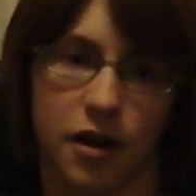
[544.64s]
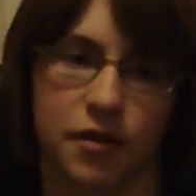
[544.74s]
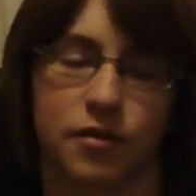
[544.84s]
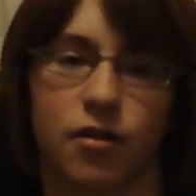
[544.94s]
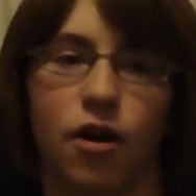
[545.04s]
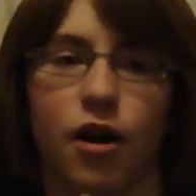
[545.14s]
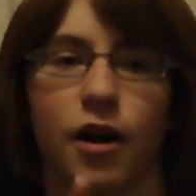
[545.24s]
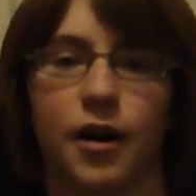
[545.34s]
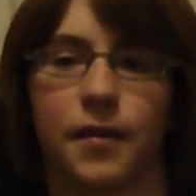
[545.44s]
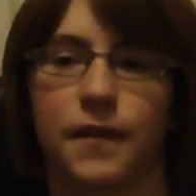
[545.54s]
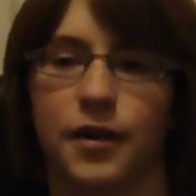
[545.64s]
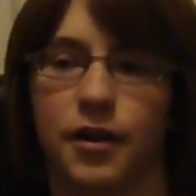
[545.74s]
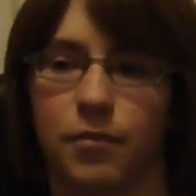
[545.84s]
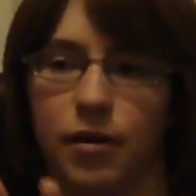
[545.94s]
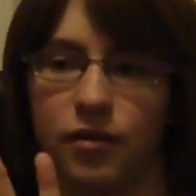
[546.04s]
console are
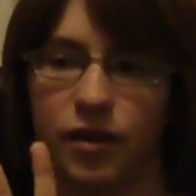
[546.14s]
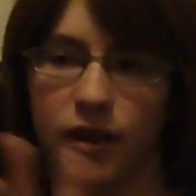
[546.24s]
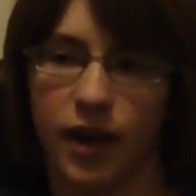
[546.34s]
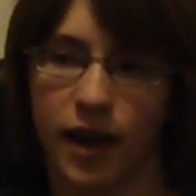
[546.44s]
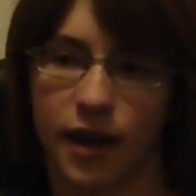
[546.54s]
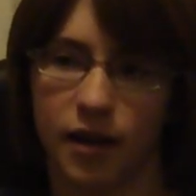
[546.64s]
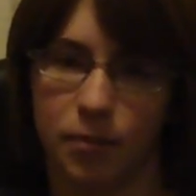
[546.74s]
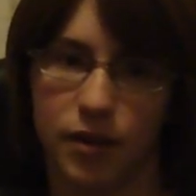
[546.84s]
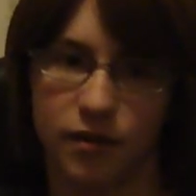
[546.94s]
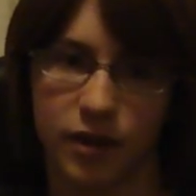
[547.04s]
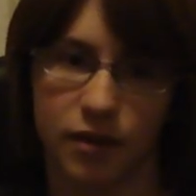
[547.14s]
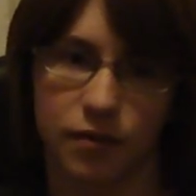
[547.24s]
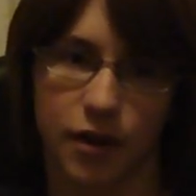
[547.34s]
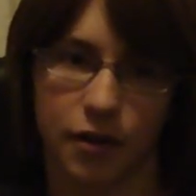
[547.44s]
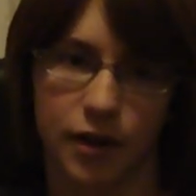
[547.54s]
PC PC is
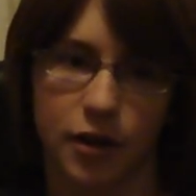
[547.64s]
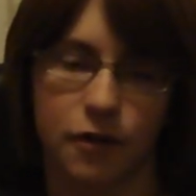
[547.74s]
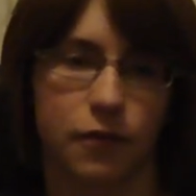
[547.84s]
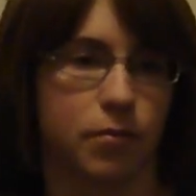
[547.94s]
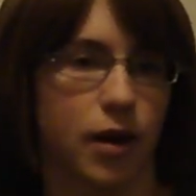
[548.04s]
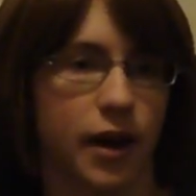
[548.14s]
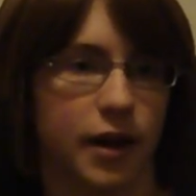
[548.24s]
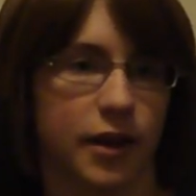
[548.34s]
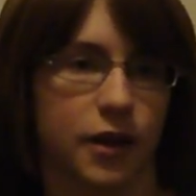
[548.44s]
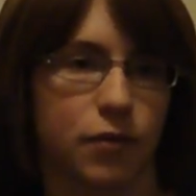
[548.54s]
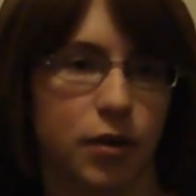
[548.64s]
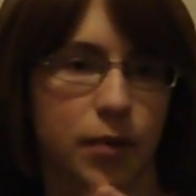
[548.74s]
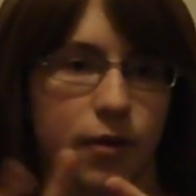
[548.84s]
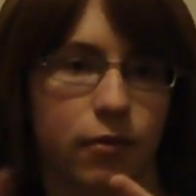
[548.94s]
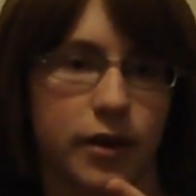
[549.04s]
very good for modding. If you want
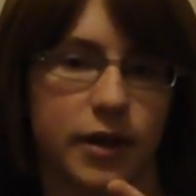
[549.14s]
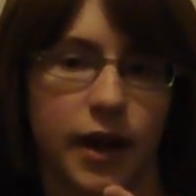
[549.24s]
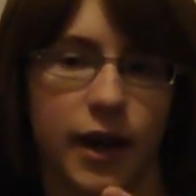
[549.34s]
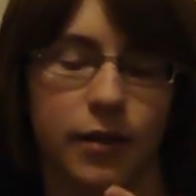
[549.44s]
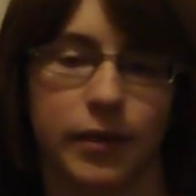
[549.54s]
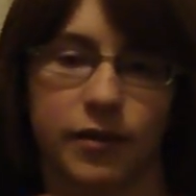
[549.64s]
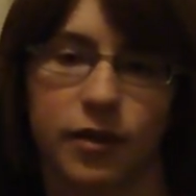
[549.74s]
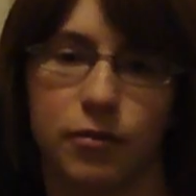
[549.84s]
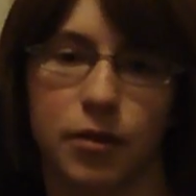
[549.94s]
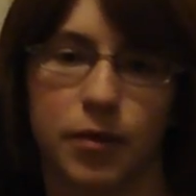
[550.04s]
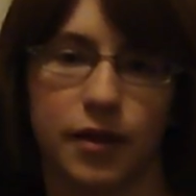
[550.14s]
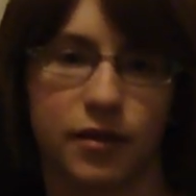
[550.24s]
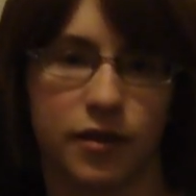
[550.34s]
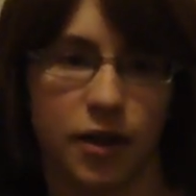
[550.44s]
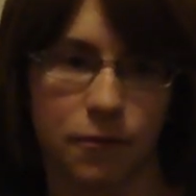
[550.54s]
to play one game, let's say you want to play
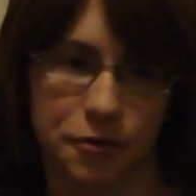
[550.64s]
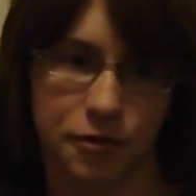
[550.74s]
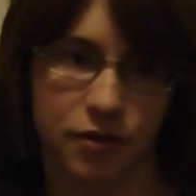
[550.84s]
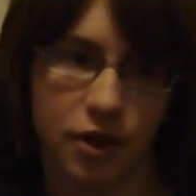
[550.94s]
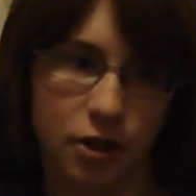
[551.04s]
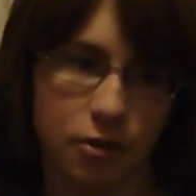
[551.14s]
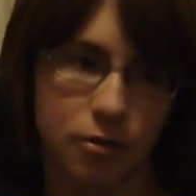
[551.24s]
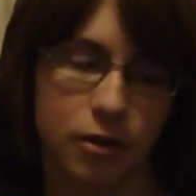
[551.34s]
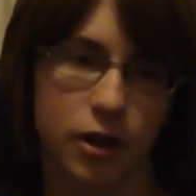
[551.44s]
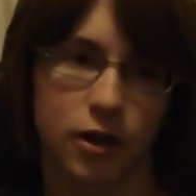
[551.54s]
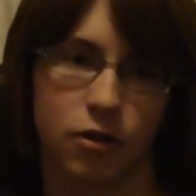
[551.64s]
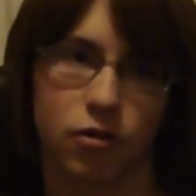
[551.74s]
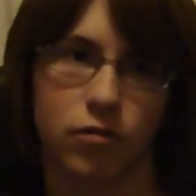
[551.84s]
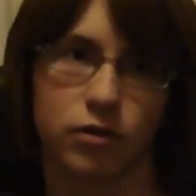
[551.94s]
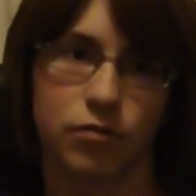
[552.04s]
Team Fortress 2
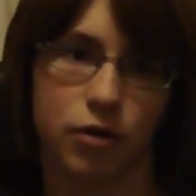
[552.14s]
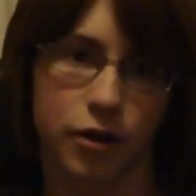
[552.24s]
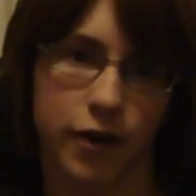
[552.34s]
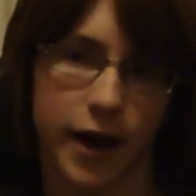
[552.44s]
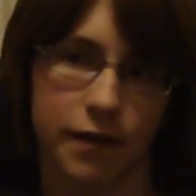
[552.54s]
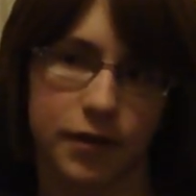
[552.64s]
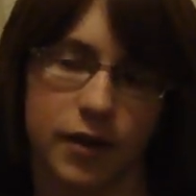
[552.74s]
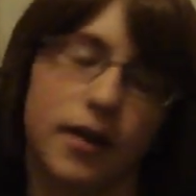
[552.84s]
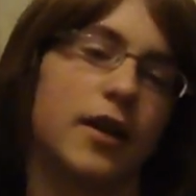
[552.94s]
or World of Warcraft,